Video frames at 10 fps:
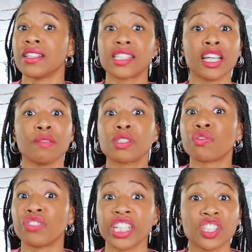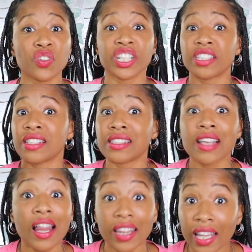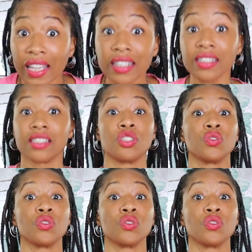Tips, resources, links